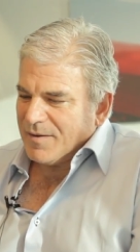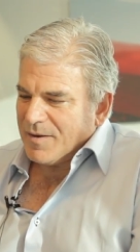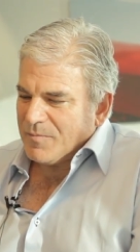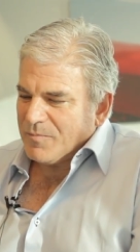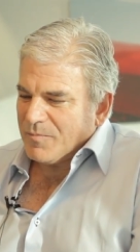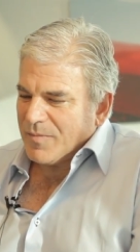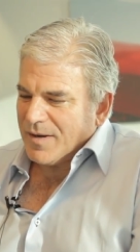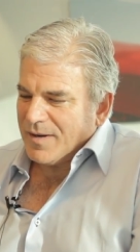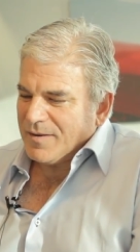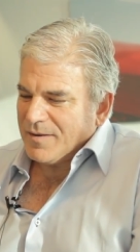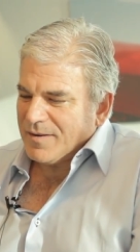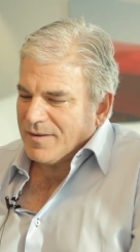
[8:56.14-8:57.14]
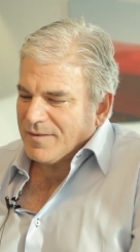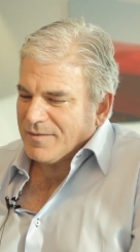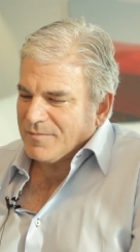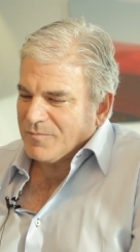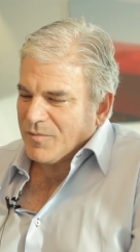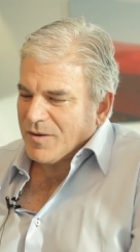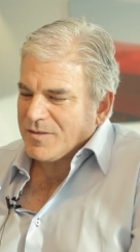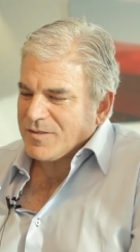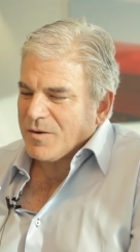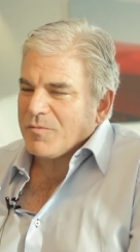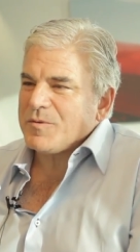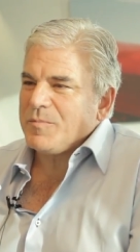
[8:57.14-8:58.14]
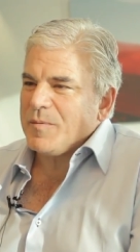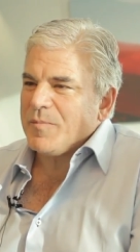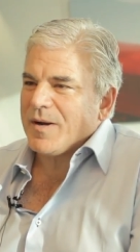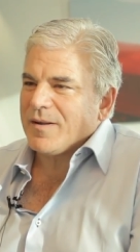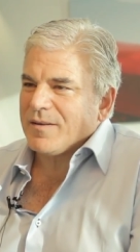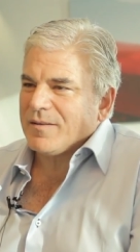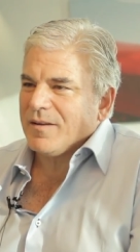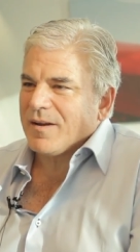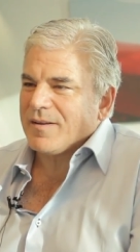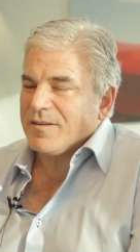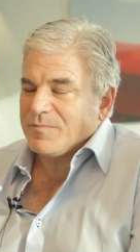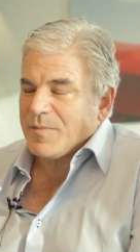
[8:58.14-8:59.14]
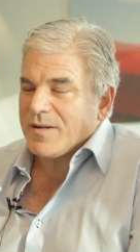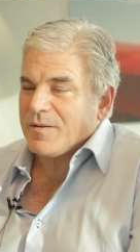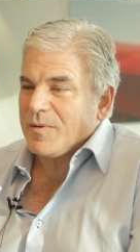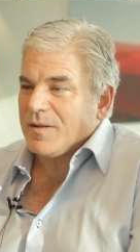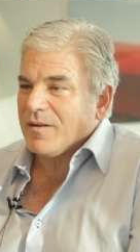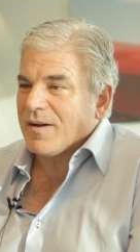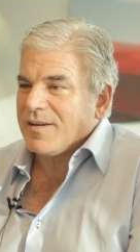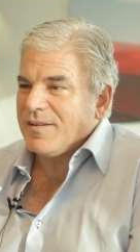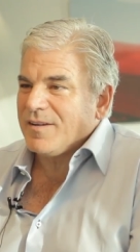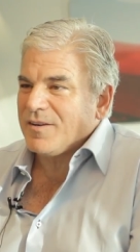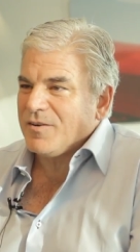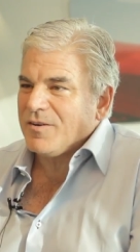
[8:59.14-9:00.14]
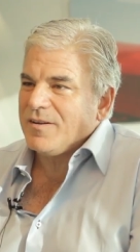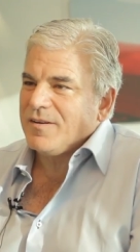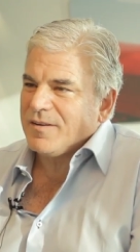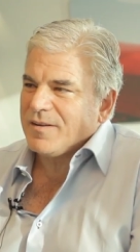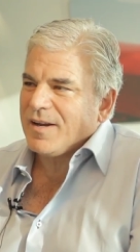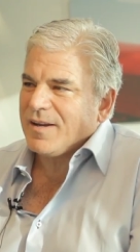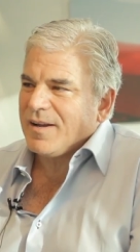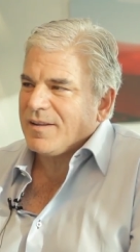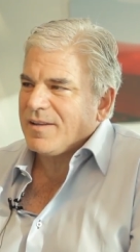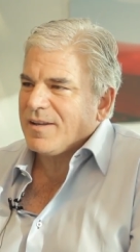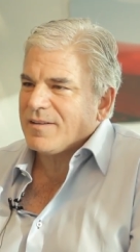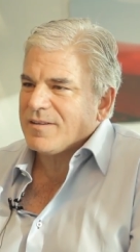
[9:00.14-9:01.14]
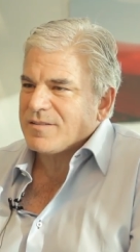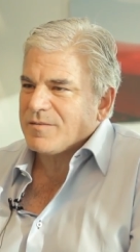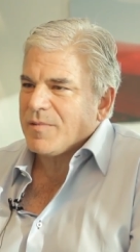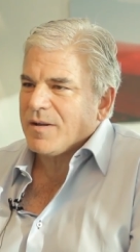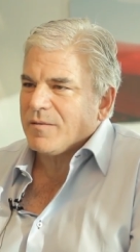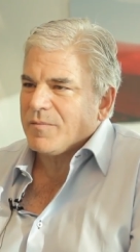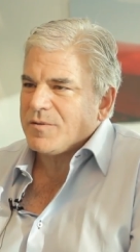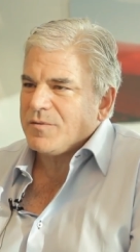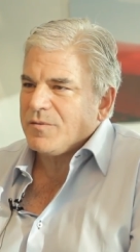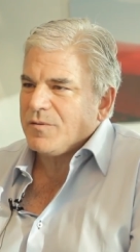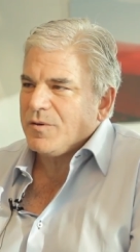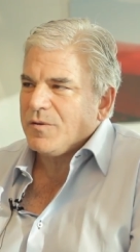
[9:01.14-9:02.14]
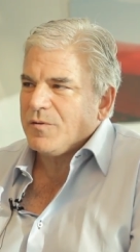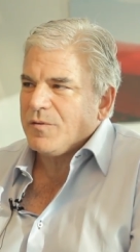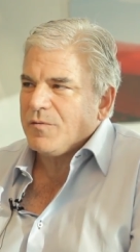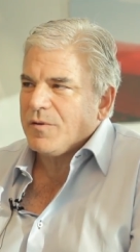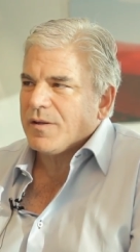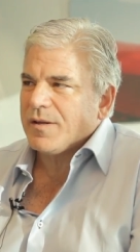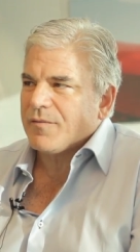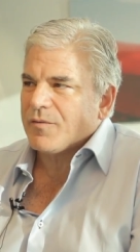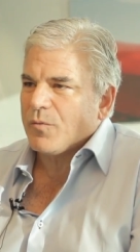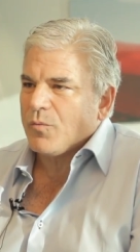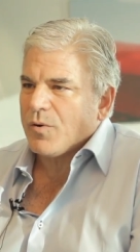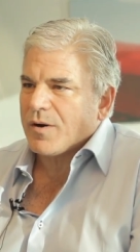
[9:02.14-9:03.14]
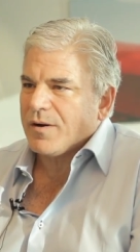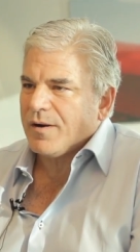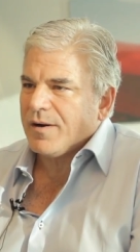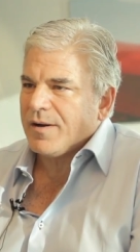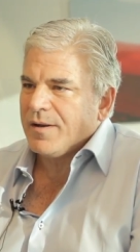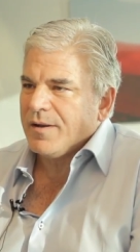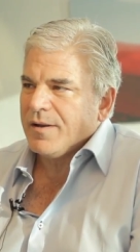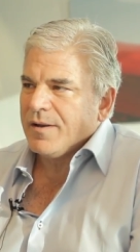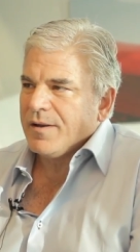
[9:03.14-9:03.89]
I, my uh, father said, always be better, luck, it's better to be lucky than good. I, I think there's some elements. You, you really have to work hard,